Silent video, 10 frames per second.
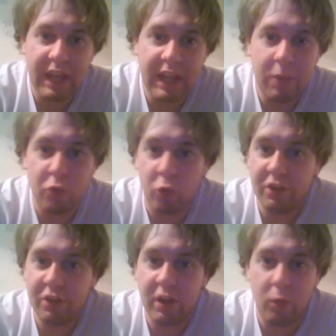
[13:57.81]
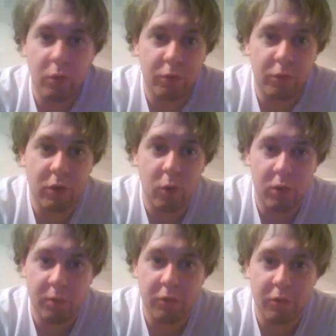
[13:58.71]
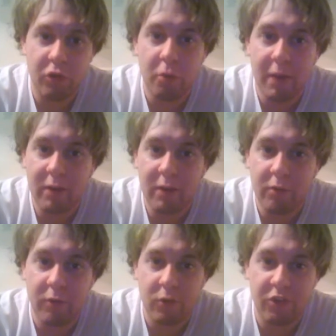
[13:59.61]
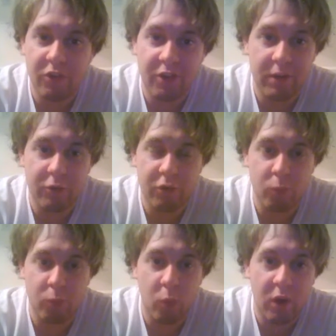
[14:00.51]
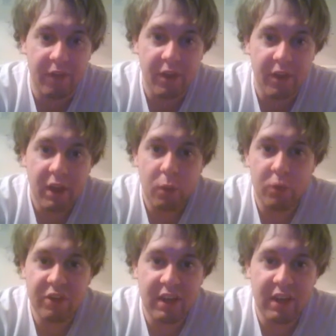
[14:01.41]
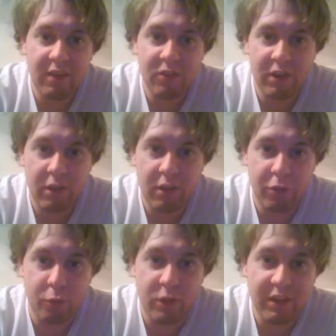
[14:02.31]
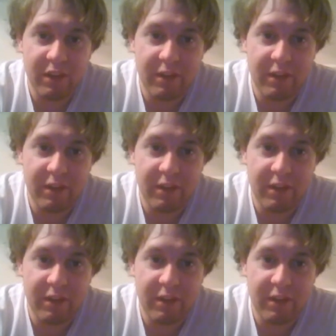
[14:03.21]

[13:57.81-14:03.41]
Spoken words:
game's audio was recorded with 2 microphones instead of just 1, which gives it a 3D